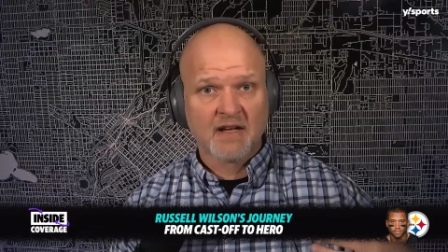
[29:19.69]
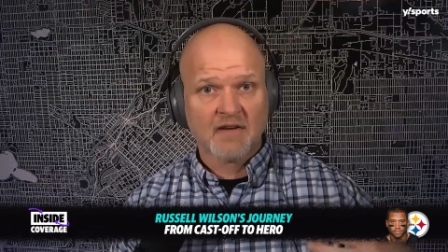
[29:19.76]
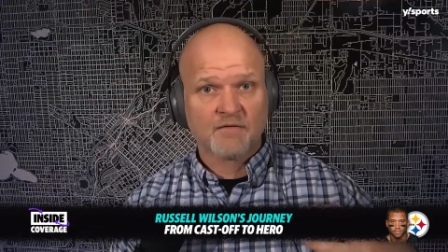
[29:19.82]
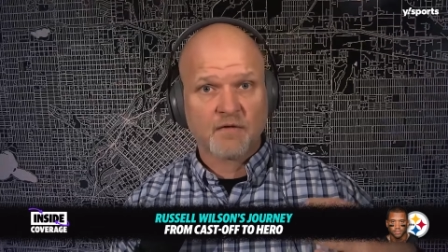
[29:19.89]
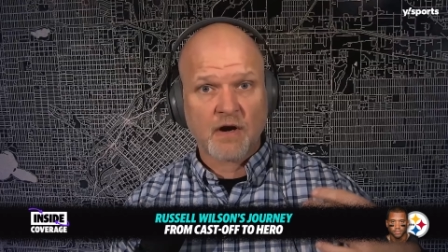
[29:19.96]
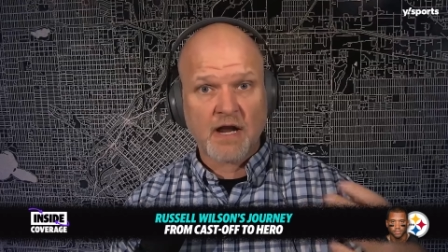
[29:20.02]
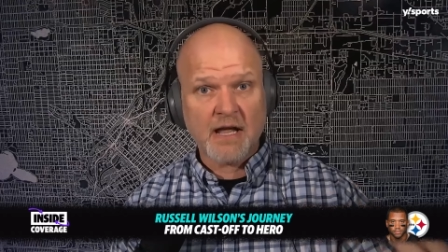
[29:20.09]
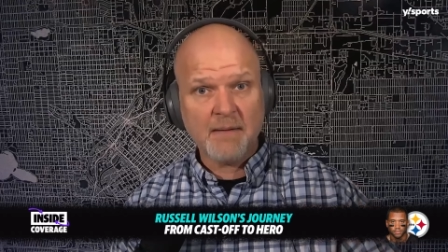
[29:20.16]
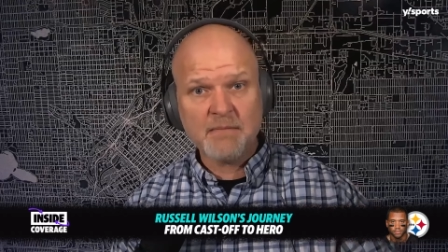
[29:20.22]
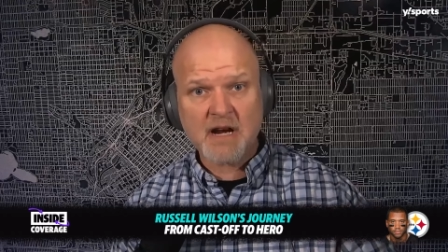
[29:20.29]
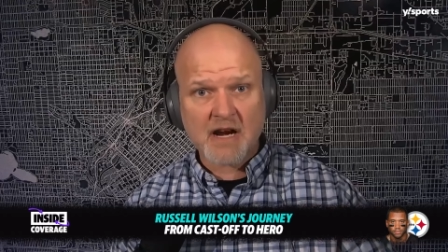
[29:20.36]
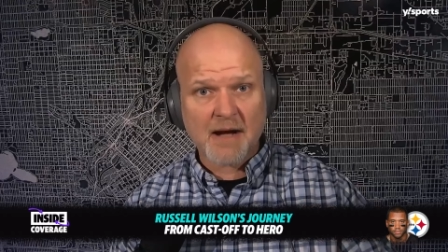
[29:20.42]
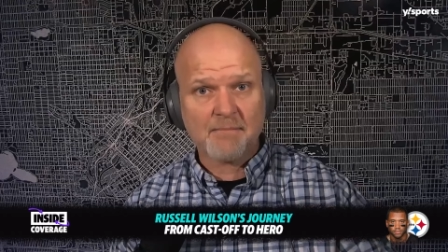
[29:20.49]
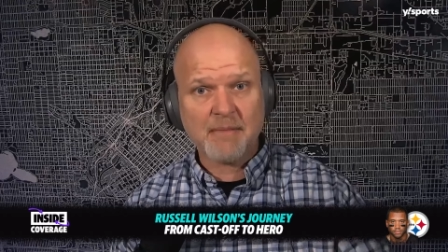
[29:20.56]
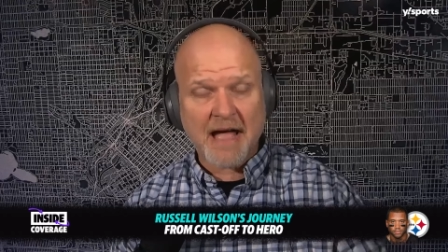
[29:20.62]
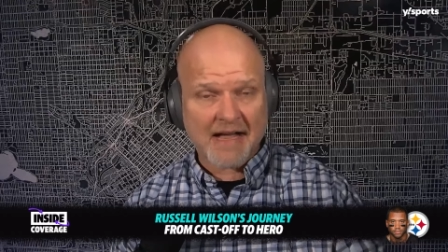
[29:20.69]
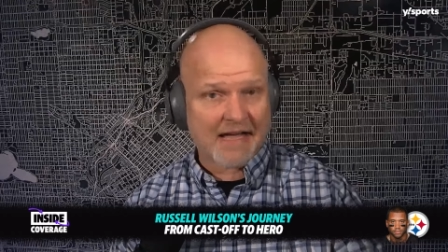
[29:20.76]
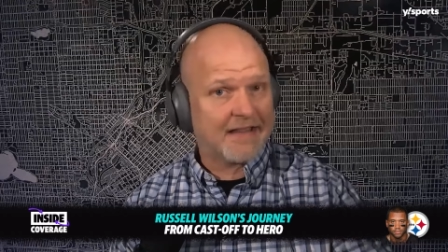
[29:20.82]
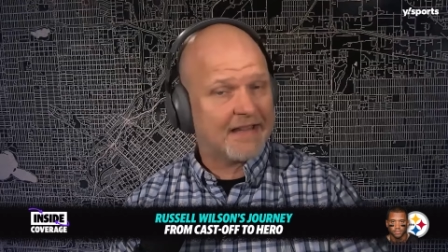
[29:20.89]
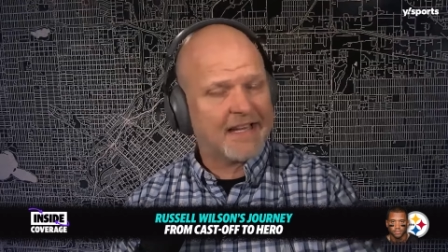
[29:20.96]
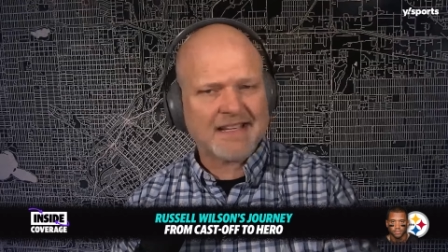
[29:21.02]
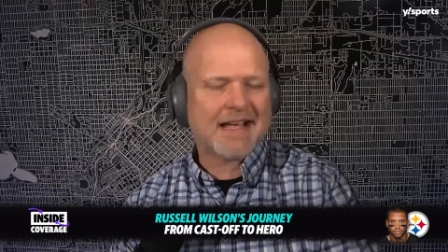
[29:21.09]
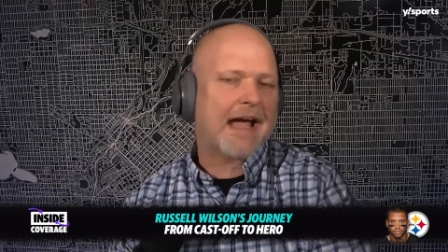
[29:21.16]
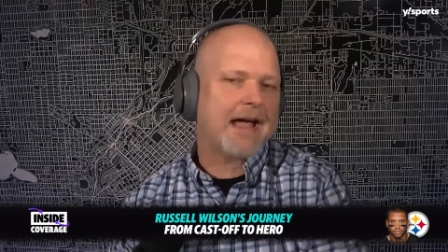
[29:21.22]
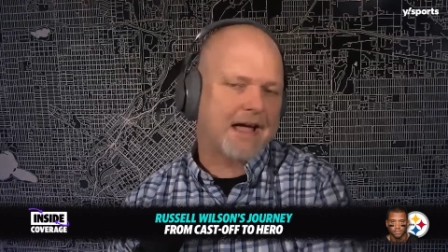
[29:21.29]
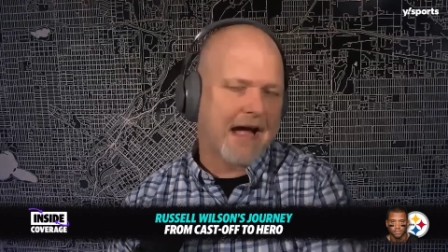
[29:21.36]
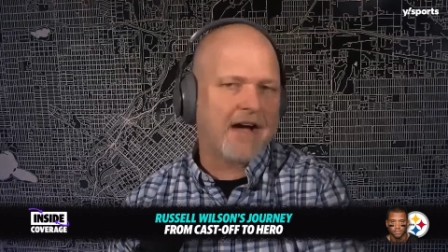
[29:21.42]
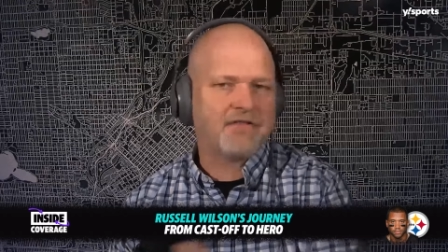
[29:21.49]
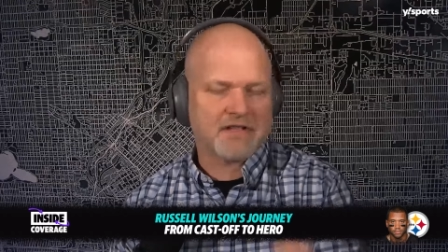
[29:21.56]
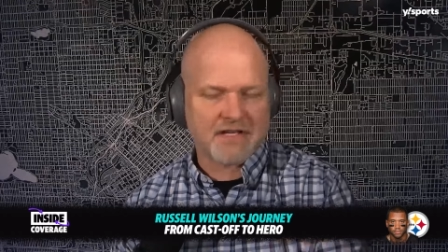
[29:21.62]
For him to come back, and
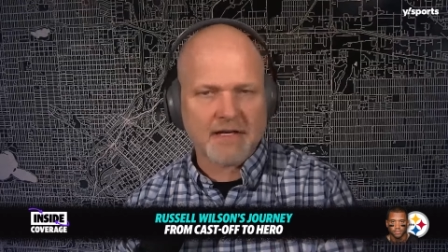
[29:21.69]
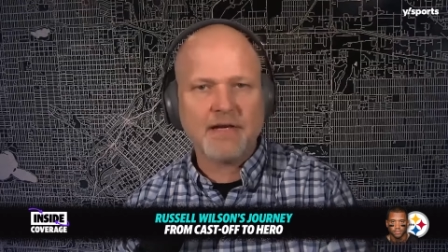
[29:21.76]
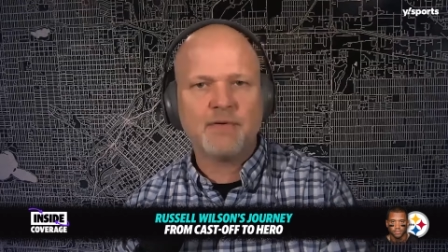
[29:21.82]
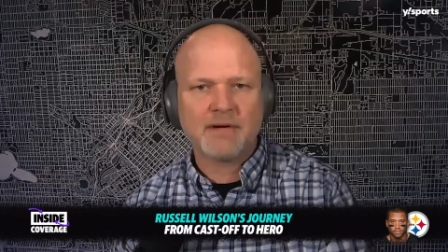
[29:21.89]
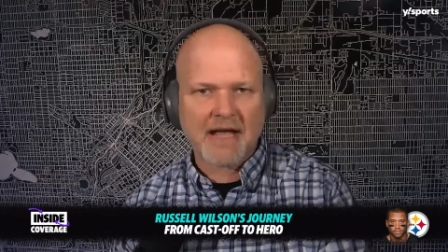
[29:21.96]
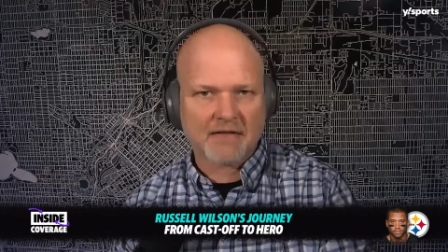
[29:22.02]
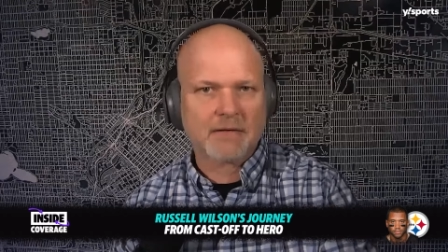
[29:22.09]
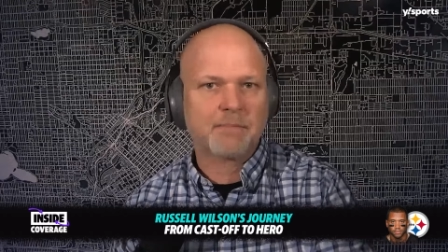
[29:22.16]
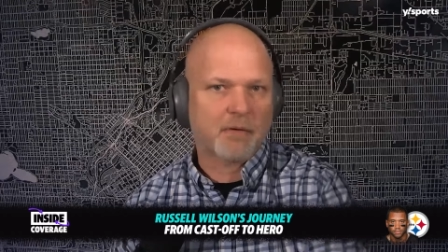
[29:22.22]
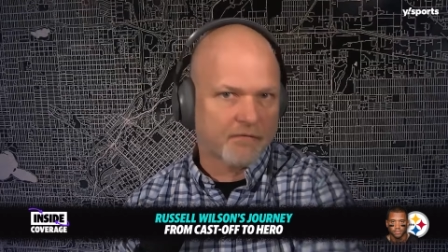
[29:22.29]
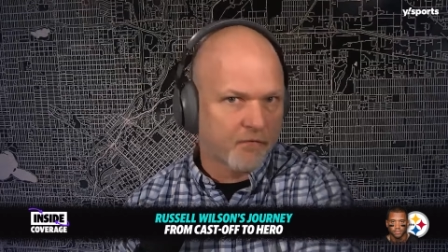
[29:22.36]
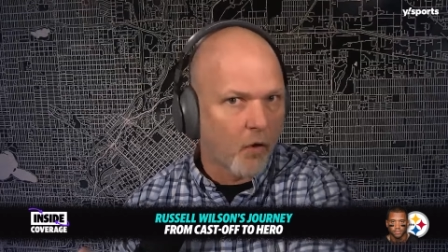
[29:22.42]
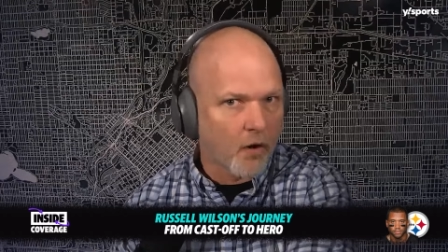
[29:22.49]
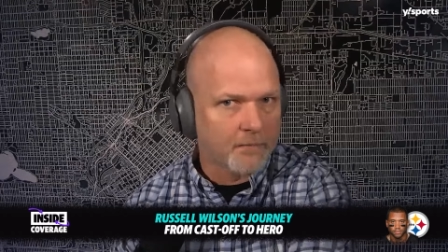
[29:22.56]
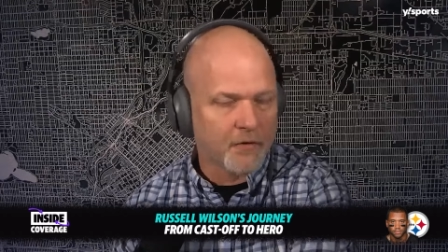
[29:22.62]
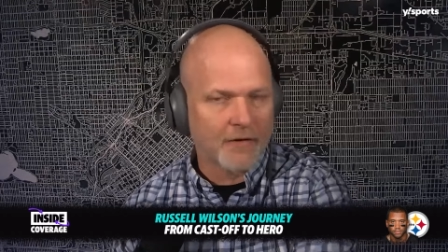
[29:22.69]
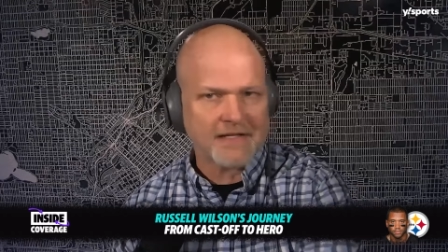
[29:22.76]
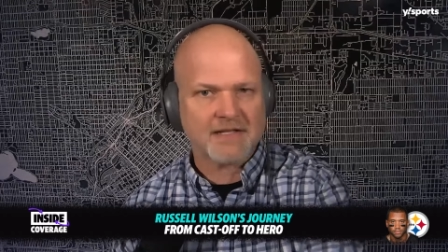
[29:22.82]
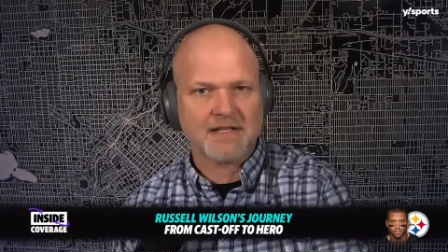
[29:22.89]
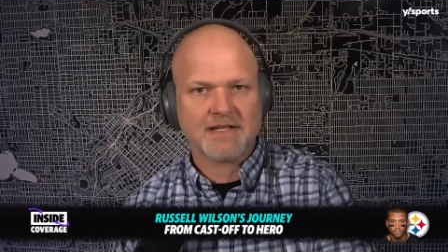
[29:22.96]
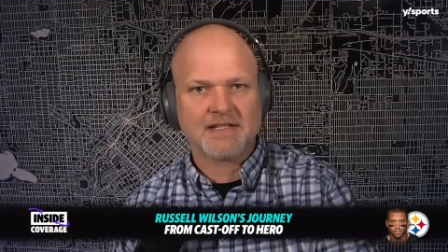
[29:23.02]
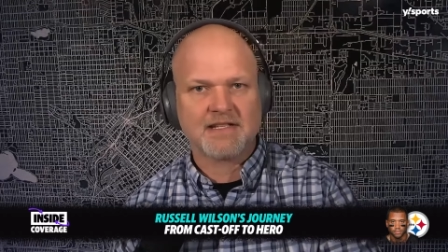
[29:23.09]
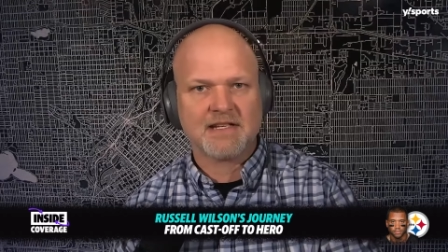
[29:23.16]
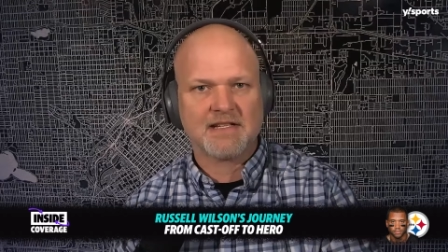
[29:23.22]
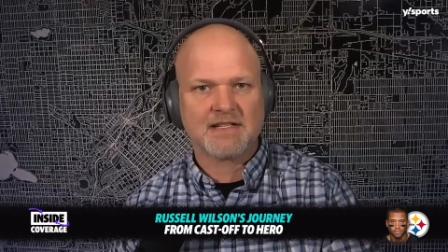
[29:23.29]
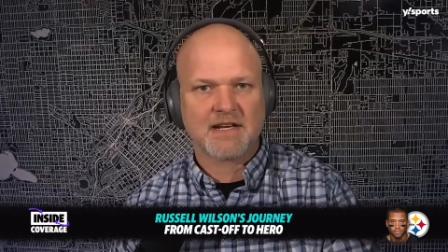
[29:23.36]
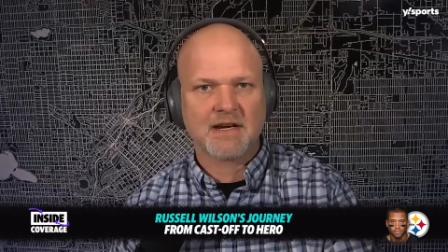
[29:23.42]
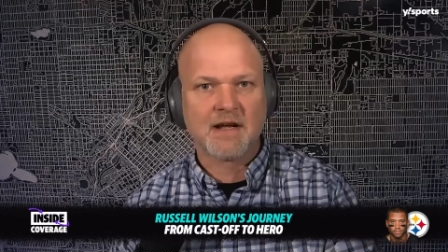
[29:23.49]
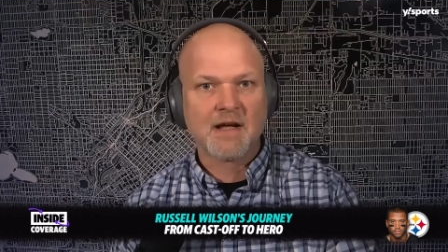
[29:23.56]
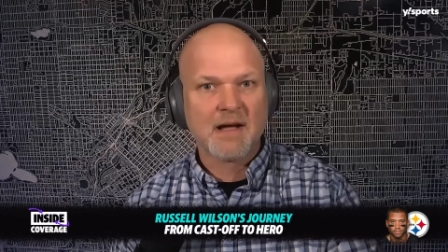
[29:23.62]
obviously he would have to perform the rest of the
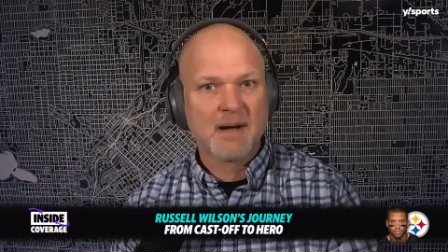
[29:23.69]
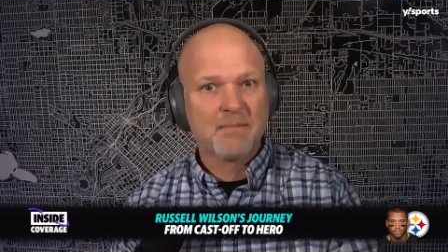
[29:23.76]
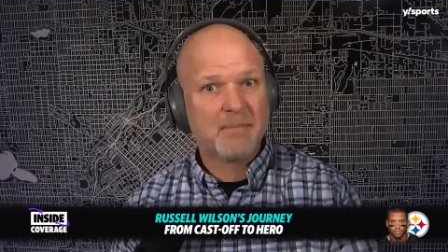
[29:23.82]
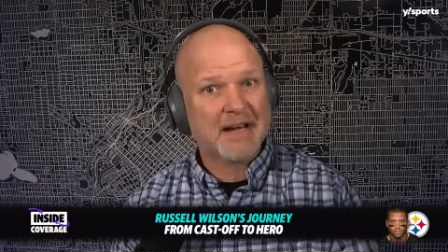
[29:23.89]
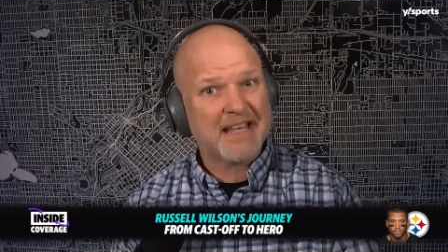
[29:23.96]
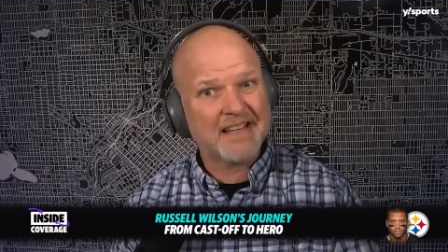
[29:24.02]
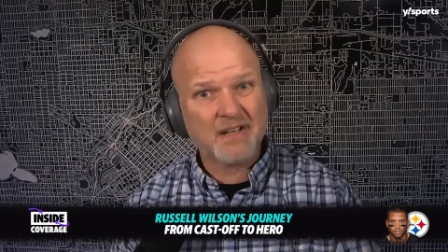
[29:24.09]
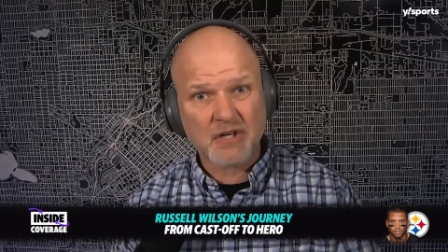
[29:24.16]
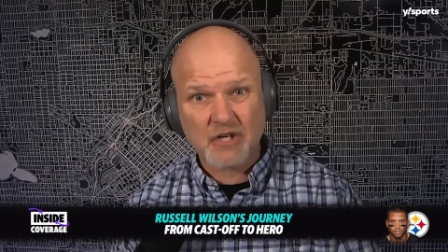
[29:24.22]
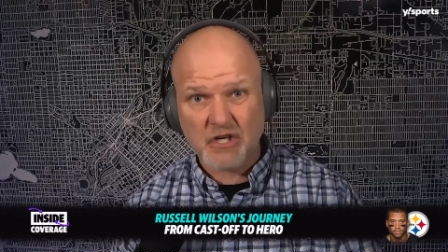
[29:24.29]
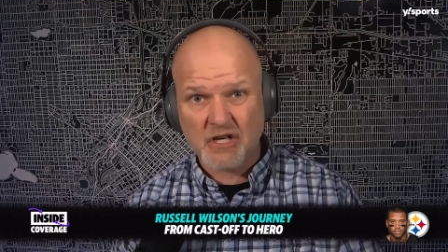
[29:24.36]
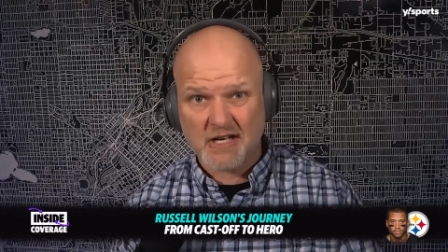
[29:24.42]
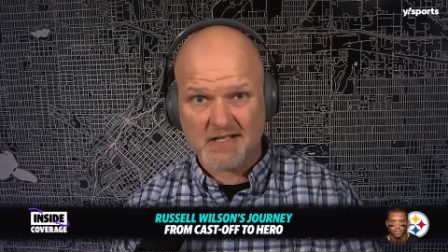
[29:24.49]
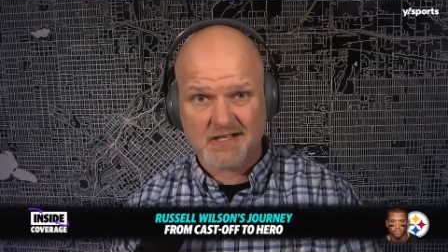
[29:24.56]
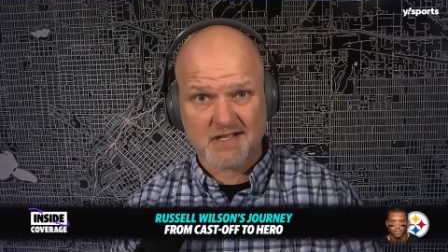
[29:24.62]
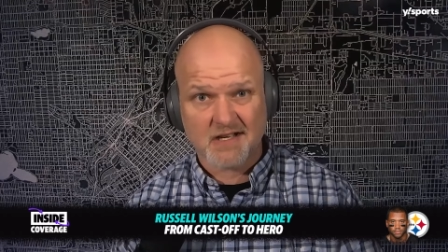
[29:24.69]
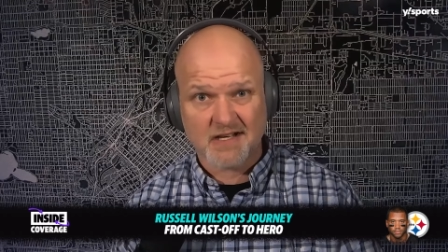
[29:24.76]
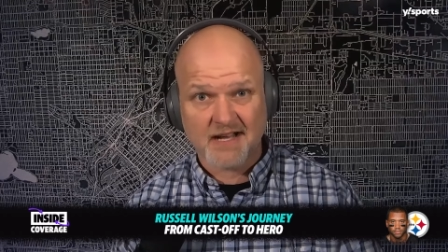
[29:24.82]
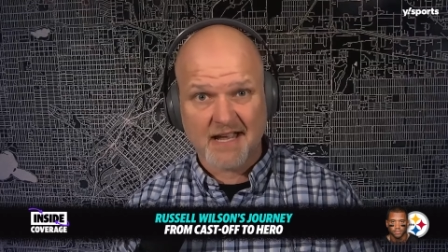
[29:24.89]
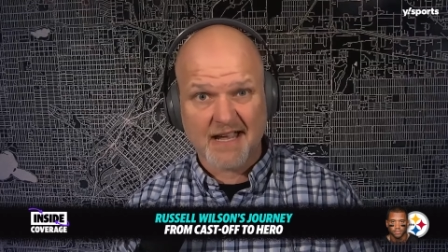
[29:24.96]
season, but he looked good on Sunday.